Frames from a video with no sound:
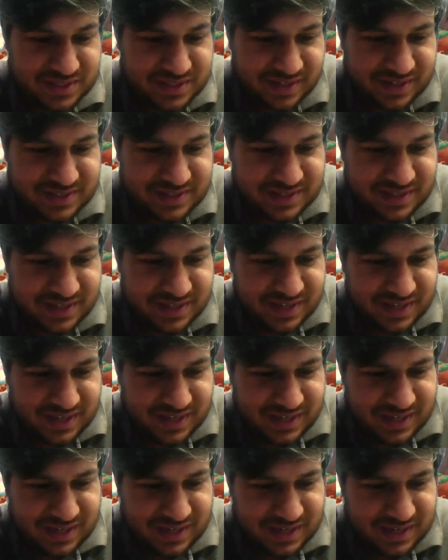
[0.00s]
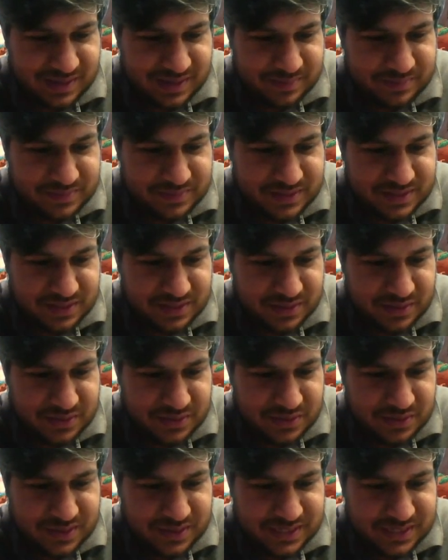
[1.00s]
nice. So
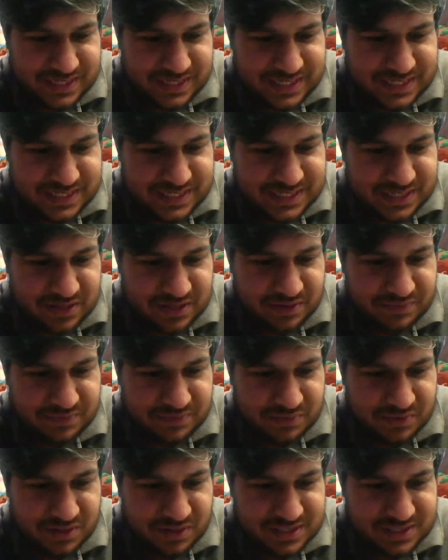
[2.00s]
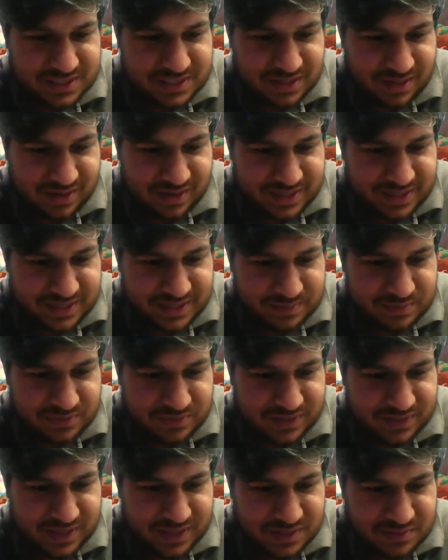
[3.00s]
you can easily go for Rock Slide,
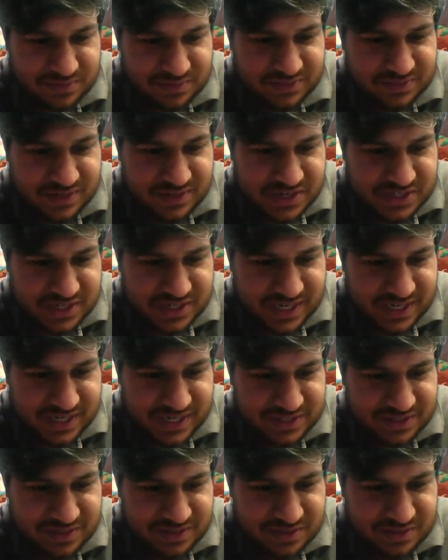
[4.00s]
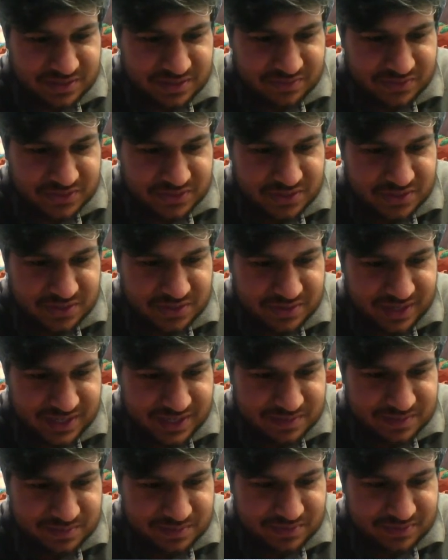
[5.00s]
Move Gauge Refresh, and you can go for Stone
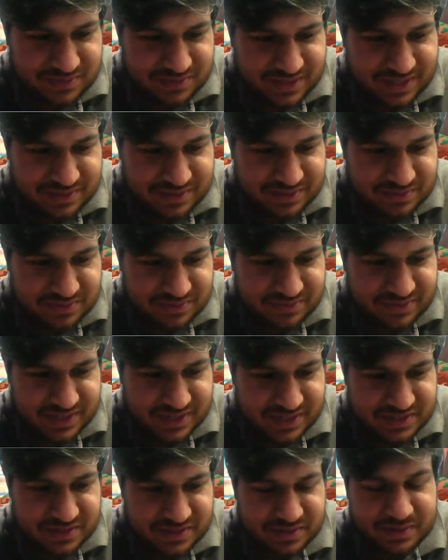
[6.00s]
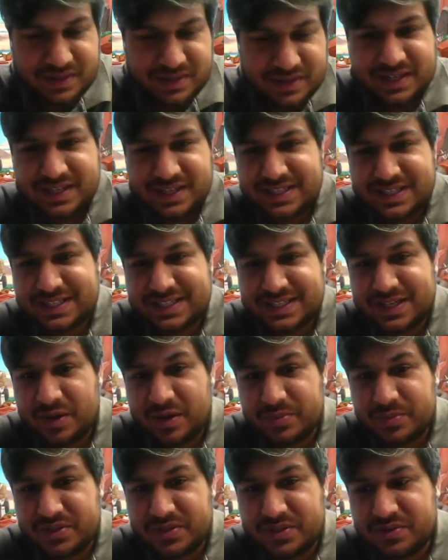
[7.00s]
Edge, Move Gauge Refresh. So at least that
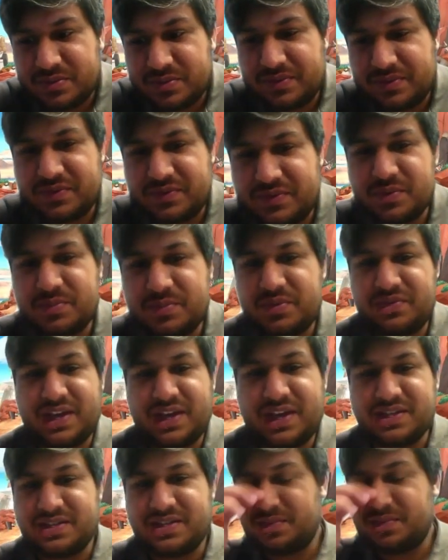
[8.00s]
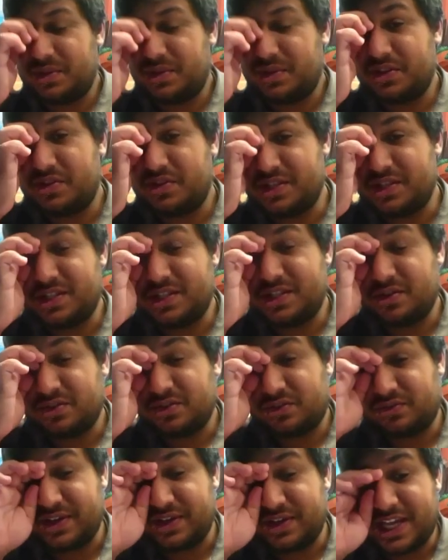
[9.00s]
helps you with your move gauges when you're using
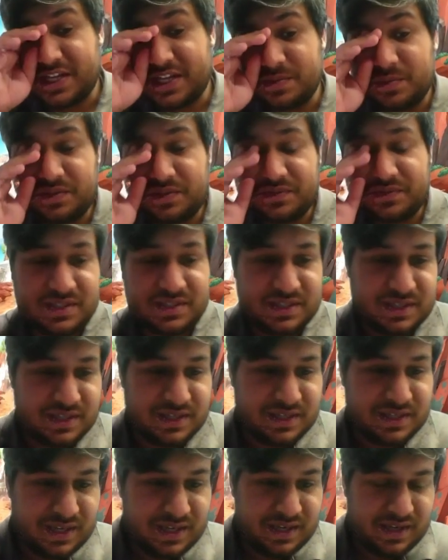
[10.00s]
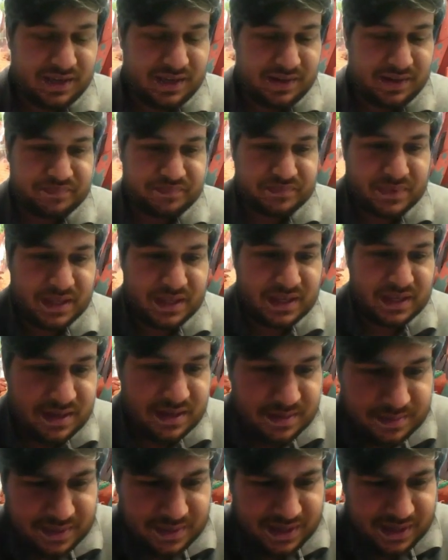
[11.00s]
those 3-gauge moves.
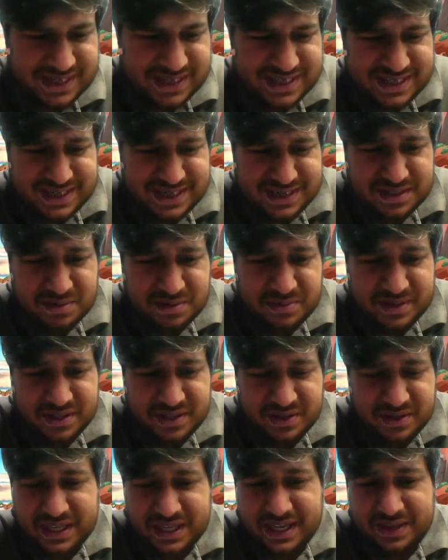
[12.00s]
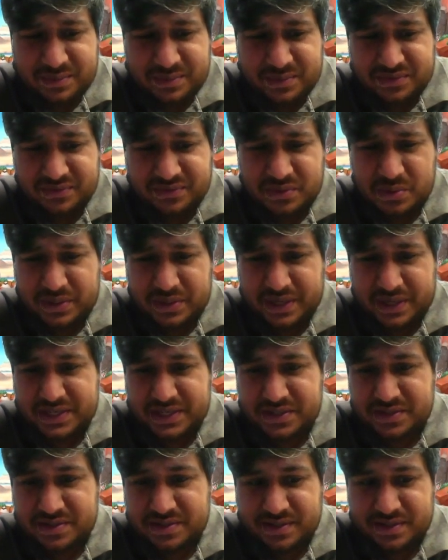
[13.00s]
I did see somewhere though that it was
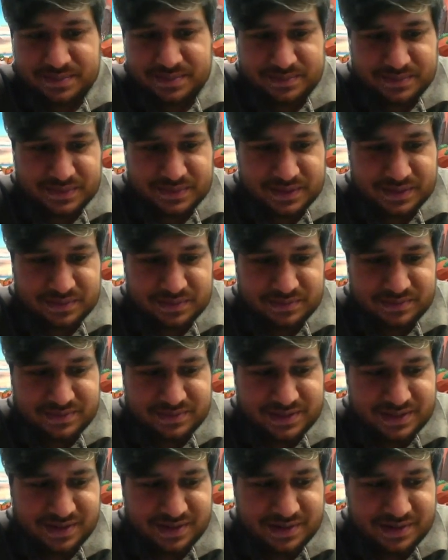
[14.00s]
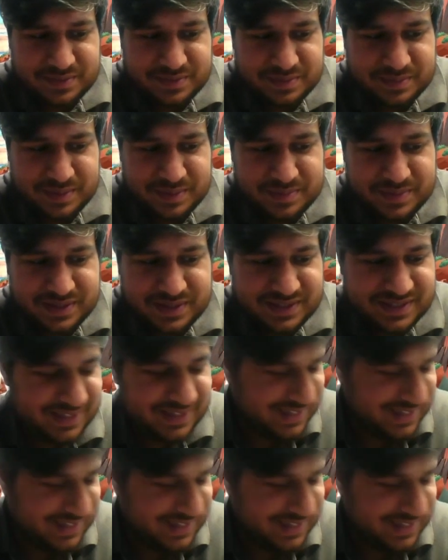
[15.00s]
4-gauge. Can't remember.